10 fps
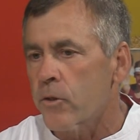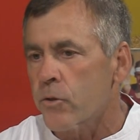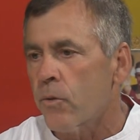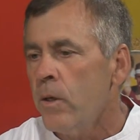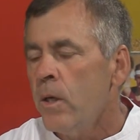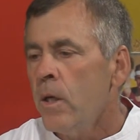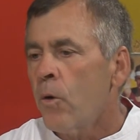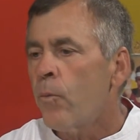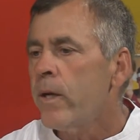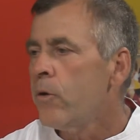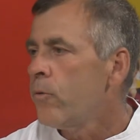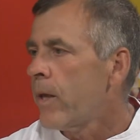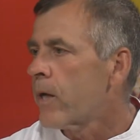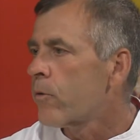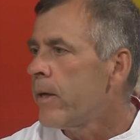So we knew they
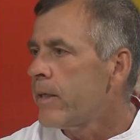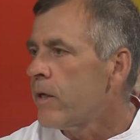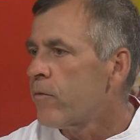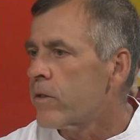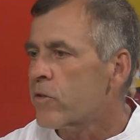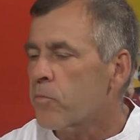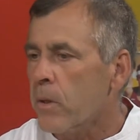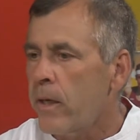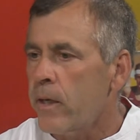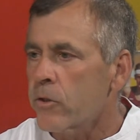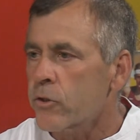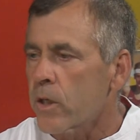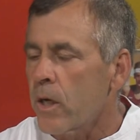had great defensive players.